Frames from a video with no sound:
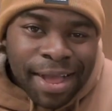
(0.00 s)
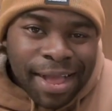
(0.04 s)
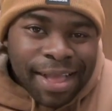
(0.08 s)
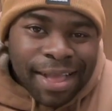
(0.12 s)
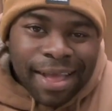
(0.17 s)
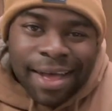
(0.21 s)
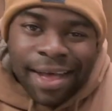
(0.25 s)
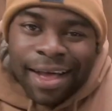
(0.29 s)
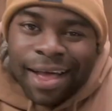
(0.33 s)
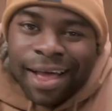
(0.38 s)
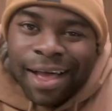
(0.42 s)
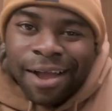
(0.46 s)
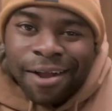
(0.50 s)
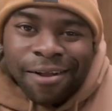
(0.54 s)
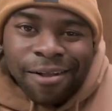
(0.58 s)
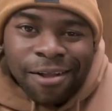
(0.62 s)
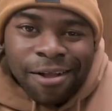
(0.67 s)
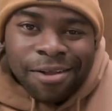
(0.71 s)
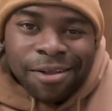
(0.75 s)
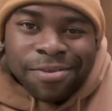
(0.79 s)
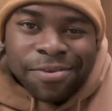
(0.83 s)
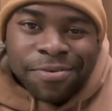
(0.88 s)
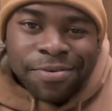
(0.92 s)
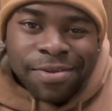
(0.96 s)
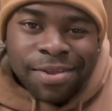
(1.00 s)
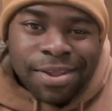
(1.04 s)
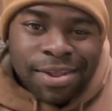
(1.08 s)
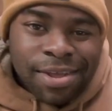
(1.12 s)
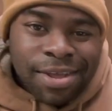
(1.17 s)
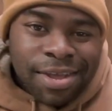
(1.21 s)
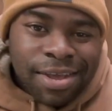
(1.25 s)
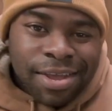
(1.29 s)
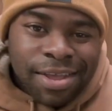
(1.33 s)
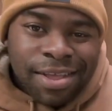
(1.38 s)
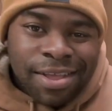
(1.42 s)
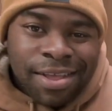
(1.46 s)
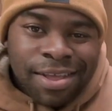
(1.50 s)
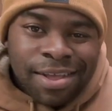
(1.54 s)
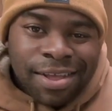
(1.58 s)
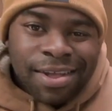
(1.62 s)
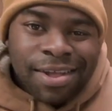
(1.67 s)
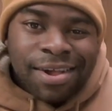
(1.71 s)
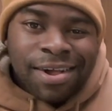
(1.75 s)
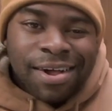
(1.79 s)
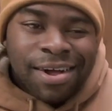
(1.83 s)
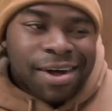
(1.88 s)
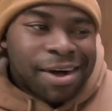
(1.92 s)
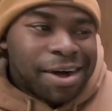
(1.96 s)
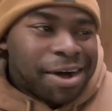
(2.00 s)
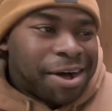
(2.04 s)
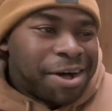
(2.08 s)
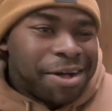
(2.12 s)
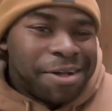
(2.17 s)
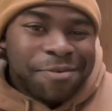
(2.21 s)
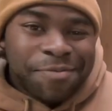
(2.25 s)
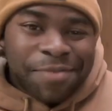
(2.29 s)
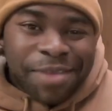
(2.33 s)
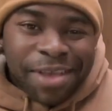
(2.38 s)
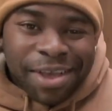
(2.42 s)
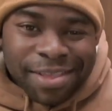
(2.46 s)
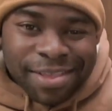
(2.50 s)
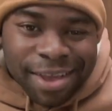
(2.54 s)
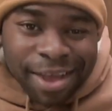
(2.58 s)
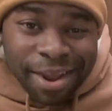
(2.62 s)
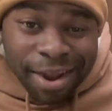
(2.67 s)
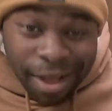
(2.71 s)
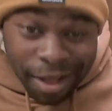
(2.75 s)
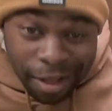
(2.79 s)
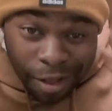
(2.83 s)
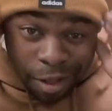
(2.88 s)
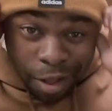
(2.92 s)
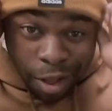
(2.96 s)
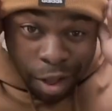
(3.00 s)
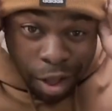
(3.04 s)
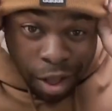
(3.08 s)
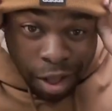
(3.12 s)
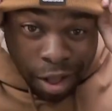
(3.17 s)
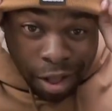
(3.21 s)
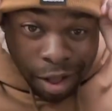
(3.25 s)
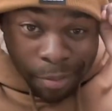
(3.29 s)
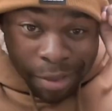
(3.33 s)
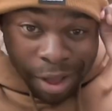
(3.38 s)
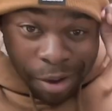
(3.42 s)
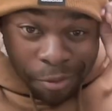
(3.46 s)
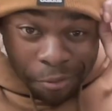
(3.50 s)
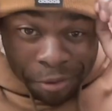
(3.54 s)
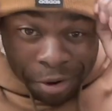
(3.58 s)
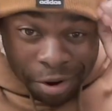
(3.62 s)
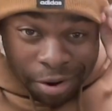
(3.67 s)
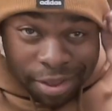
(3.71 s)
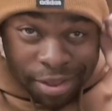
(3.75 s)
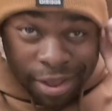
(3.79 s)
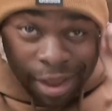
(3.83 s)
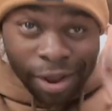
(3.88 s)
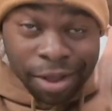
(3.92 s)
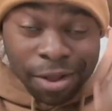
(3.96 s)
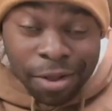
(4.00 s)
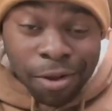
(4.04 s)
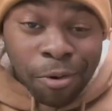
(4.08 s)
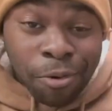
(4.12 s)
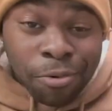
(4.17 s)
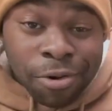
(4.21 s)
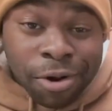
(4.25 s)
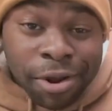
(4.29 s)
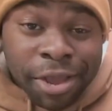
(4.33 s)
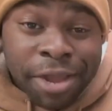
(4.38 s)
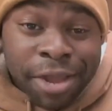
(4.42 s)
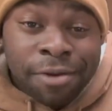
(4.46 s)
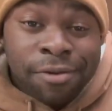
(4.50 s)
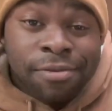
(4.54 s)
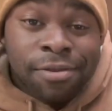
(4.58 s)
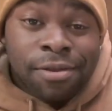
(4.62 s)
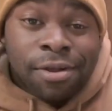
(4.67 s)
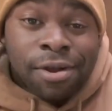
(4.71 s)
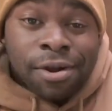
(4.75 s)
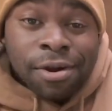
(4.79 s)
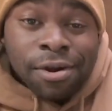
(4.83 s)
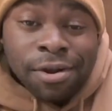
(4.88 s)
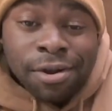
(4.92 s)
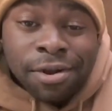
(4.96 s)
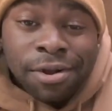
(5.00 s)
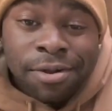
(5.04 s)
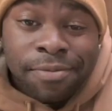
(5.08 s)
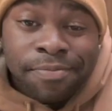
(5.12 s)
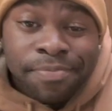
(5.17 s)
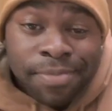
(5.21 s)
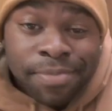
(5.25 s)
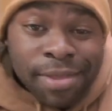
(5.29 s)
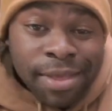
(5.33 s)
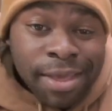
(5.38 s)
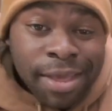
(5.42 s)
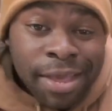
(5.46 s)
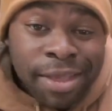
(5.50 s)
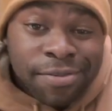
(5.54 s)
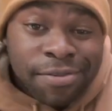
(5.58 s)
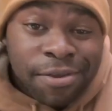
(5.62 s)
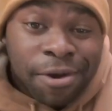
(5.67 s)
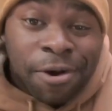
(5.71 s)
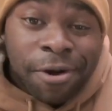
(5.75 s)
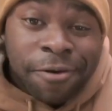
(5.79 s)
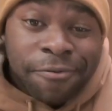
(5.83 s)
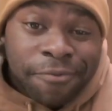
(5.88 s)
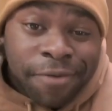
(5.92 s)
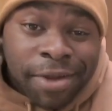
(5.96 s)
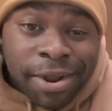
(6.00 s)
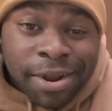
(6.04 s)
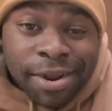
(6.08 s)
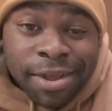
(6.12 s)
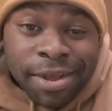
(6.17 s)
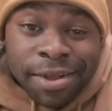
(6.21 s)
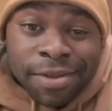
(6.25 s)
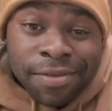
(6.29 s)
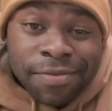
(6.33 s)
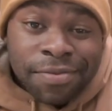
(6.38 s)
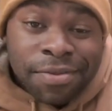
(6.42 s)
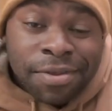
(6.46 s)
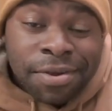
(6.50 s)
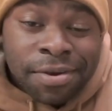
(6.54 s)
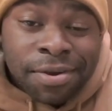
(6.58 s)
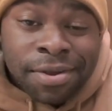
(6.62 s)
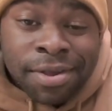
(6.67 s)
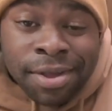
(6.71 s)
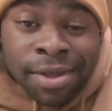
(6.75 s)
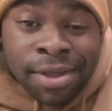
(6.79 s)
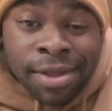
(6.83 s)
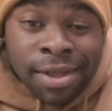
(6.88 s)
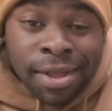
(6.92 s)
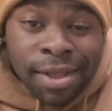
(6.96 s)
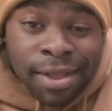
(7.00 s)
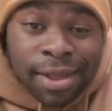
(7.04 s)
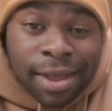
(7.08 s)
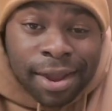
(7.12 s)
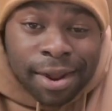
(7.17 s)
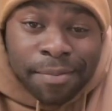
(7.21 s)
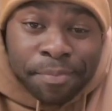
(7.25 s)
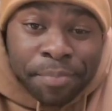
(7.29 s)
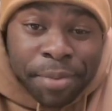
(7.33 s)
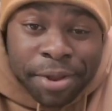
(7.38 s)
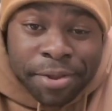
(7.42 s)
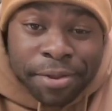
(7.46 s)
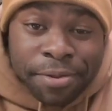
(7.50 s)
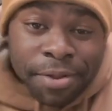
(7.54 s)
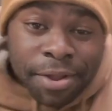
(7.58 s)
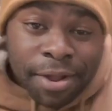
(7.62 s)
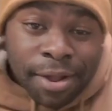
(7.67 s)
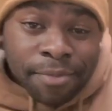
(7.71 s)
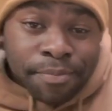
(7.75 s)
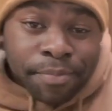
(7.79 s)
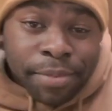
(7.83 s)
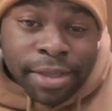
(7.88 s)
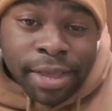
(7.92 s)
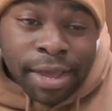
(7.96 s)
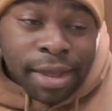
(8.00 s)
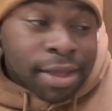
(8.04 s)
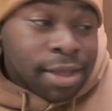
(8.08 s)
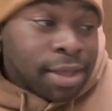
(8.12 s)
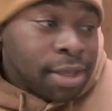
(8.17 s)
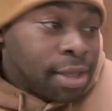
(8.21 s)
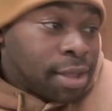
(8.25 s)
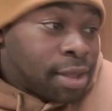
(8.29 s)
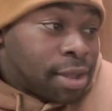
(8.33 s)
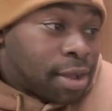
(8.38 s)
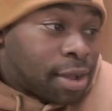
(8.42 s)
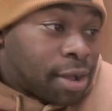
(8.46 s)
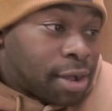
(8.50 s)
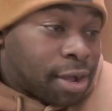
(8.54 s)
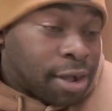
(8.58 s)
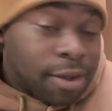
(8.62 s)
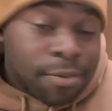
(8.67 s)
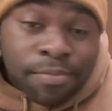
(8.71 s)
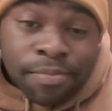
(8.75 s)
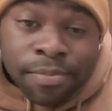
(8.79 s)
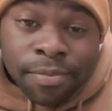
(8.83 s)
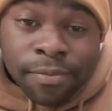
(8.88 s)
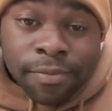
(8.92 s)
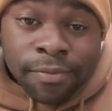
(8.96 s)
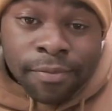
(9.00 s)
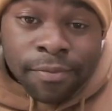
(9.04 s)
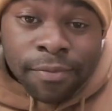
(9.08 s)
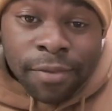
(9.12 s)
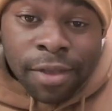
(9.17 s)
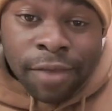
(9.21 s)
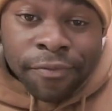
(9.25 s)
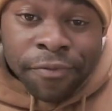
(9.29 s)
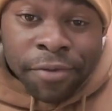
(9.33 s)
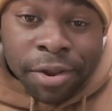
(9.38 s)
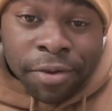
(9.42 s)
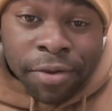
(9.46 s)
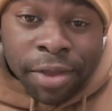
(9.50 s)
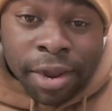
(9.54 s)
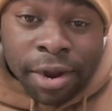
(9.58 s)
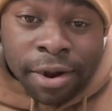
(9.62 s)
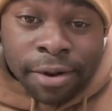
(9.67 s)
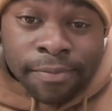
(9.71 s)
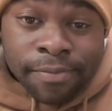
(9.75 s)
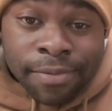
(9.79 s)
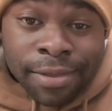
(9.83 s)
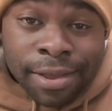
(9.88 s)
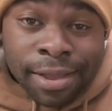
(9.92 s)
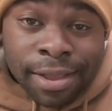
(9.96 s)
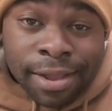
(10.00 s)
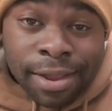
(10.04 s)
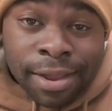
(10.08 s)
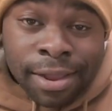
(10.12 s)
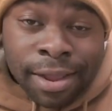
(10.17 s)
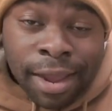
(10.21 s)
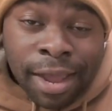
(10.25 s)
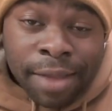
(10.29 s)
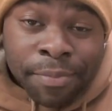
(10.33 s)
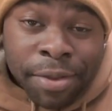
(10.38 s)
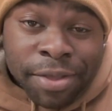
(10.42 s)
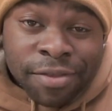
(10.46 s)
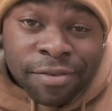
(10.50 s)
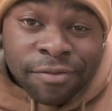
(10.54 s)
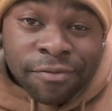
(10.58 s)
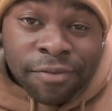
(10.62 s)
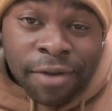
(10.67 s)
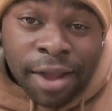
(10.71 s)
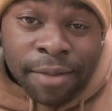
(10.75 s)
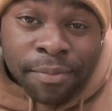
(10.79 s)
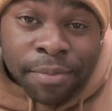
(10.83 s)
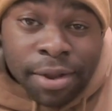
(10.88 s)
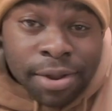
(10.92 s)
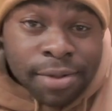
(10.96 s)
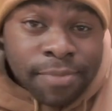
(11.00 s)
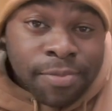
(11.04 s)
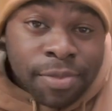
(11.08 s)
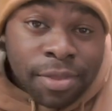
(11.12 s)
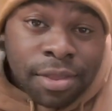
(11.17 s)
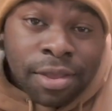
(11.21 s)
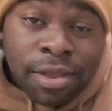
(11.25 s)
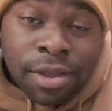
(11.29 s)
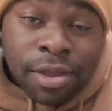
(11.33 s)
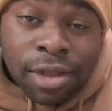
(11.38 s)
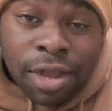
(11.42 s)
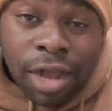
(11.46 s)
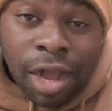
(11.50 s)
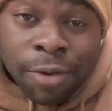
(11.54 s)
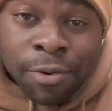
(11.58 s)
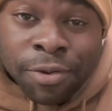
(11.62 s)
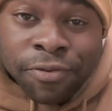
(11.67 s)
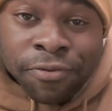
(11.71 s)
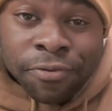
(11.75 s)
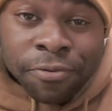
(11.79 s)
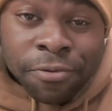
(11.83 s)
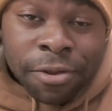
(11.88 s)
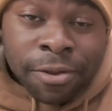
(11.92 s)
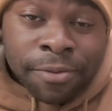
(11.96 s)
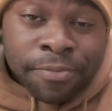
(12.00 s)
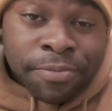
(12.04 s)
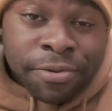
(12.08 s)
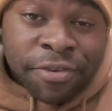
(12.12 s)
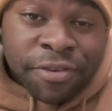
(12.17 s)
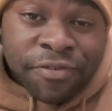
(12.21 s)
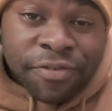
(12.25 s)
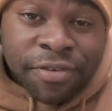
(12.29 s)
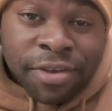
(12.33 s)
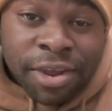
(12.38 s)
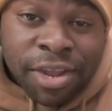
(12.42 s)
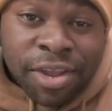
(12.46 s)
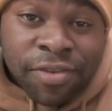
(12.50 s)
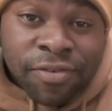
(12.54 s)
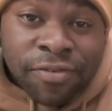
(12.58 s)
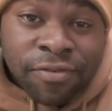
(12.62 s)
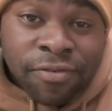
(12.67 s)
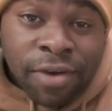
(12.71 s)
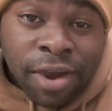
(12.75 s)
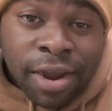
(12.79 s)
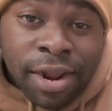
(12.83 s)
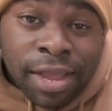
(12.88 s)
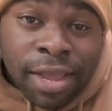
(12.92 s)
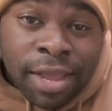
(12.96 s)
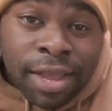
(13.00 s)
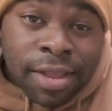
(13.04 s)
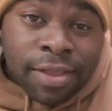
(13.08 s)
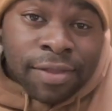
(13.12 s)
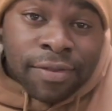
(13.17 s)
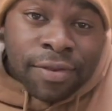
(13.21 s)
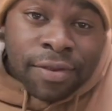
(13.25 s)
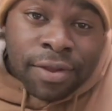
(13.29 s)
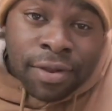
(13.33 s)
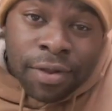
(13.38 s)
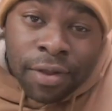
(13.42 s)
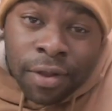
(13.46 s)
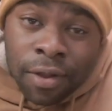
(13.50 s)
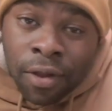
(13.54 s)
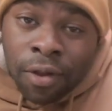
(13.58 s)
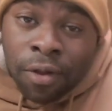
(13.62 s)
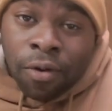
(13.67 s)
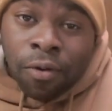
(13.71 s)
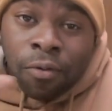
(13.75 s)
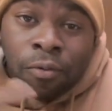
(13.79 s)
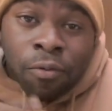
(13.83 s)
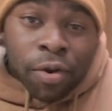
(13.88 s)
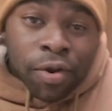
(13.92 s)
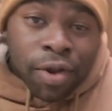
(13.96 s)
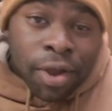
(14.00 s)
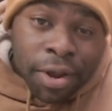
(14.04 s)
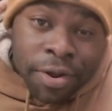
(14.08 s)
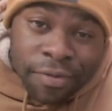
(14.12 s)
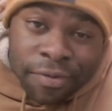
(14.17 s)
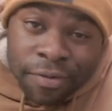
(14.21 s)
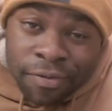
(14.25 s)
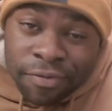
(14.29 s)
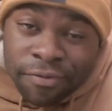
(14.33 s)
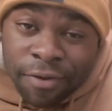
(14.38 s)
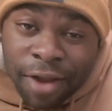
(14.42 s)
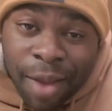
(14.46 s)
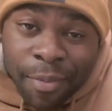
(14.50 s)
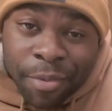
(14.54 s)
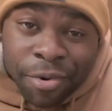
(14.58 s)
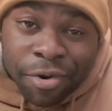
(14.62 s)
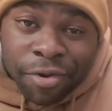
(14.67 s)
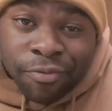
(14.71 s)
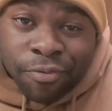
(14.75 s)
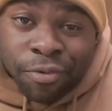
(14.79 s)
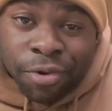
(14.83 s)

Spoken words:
Guy. How y'all doing today? Yeah, it's kind of, I'm at work, kind of cold. Our heater, our heat's off right now, so kind of bundle up. But yeah, if you're new here, hit the like button, subscribe button. I would truly appreciate it. Trying to get to 100 subscribers.